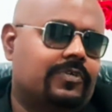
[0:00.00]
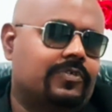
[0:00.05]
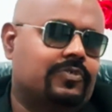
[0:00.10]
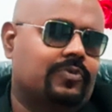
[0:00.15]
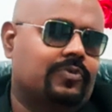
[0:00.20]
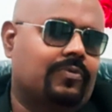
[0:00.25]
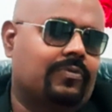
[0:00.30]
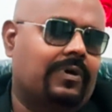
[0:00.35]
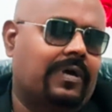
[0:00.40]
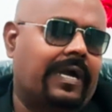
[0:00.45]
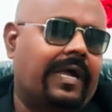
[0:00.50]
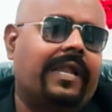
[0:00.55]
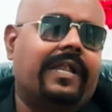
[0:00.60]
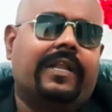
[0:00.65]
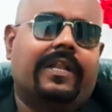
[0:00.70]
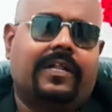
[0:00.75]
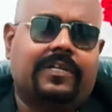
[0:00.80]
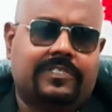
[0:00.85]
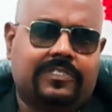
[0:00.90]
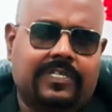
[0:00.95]
So,
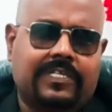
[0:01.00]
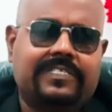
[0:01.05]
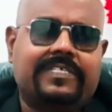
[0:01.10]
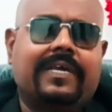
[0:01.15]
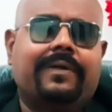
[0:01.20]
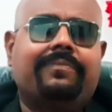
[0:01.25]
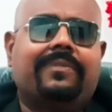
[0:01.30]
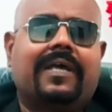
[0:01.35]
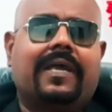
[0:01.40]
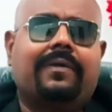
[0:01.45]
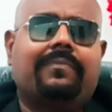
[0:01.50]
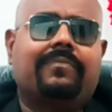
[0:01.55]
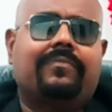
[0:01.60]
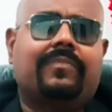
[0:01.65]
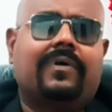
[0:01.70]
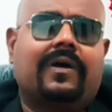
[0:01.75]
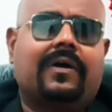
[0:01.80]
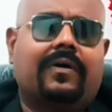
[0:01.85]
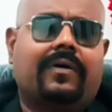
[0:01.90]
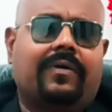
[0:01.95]
and at the same
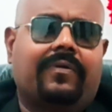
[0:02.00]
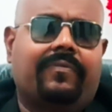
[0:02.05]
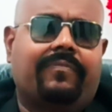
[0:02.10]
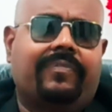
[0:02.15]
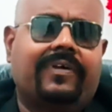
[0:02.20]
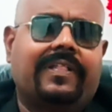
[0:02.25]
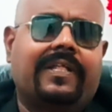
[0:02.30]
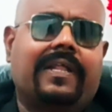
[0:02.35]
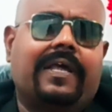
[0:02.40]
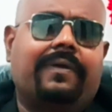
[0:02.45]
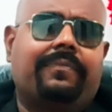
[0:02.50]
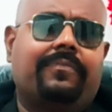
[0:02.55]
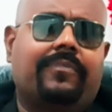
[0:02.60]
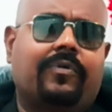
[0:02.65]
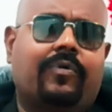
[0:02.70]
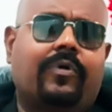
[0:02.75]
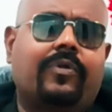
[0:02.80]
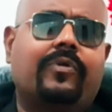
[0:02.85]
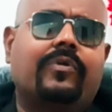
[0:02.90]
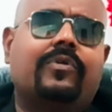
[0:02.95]
time, whether
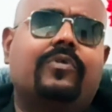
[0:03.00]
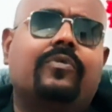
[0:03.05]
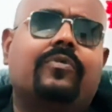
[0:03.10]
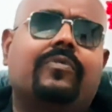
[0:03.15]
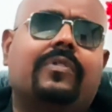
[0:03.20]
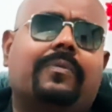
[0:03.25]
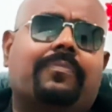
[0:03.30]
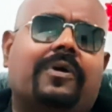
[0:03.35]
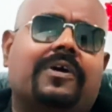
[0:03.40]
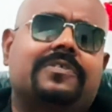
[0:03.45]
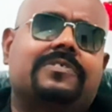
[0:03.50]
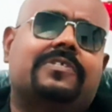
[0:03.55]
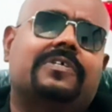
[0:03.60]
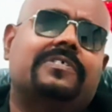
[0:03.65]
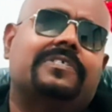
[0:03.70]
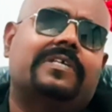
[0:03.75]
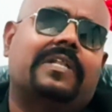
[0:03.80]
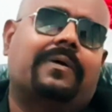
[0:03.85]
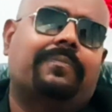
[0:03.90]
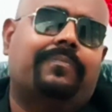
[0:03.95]
I'm going to do the
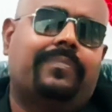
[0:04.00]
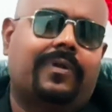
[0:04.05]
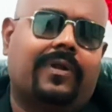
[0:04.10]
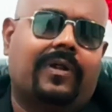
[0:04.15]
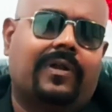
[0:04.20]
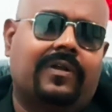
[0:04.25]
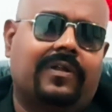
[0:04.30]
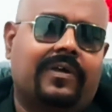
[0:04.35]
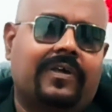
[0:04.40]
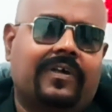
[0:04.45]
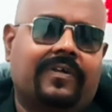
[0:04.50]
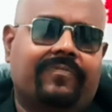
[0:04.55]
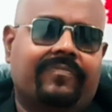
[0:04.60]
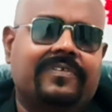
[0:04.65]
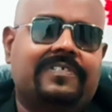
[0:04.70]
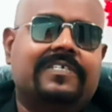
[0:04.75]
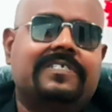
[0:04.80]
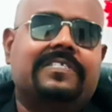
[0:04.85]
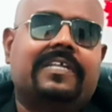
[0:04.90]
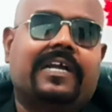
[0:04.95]
master's in abroad,
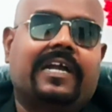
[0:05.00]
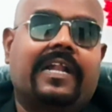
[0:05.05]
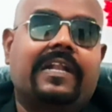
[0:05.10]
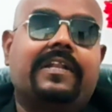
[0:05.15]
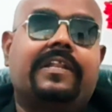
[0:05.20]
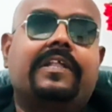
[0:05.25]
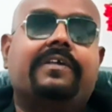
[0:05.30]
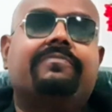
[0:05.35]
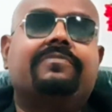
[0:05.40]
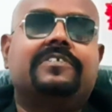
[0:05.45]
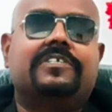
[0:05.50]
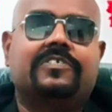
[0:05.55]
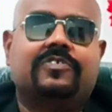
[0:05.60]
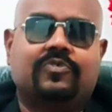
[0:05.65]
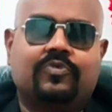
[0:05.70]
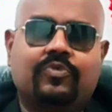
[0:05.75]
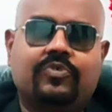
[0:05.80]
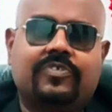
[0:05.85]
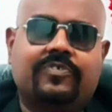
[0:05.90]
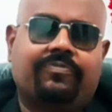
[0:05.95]
which is the country which it
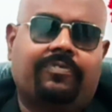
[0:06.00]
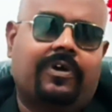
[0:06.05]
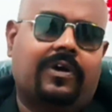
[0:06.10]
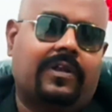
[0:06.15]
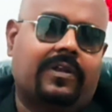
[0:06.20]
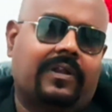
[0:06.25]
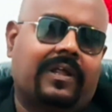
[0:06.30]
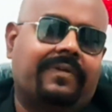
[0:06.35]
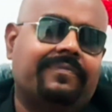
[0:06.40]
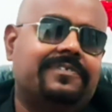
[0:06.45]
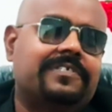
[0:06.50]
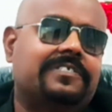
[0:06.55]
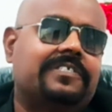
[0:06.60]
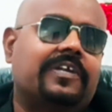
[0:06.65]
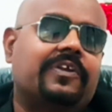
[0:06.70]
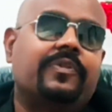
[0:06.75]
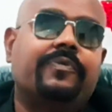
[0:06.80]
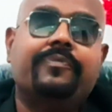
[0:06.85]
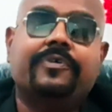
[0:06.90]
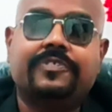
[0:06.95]
suits for, and which is
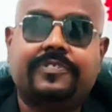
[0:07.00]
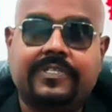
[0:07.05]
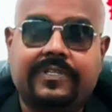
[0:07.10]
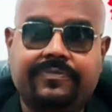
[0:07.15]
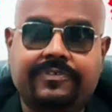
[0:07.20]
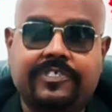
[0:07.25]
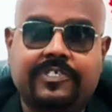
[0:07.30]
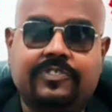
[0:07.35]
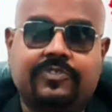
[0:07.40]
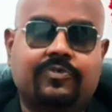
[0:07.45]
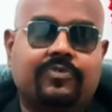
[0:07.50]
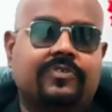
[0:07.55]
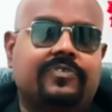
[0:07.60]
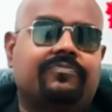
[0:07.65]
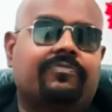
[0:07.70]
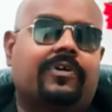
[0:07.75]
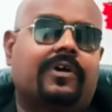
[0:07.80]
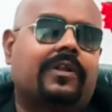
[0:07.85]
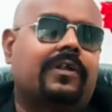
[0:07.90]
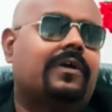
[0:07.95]
the university which it
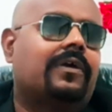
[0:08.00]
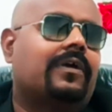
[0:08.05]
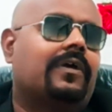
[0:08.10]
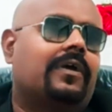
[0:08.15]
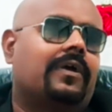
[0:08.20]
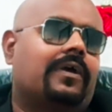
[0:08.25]
suits for.